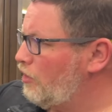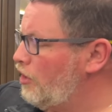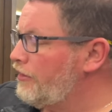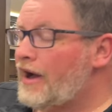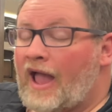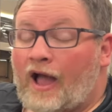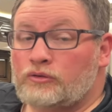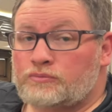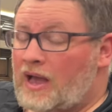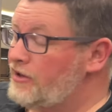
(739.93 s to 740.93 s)
Our
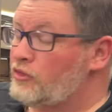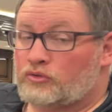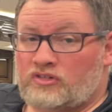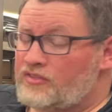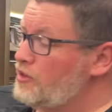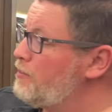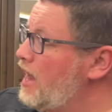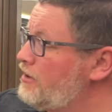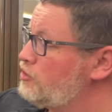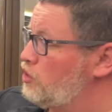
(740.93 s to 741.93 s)
house battery, those lithium
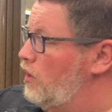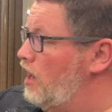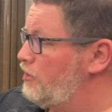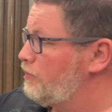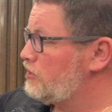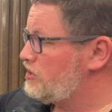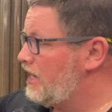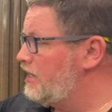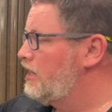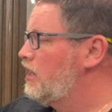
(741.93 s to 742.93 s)
batteries show 100%.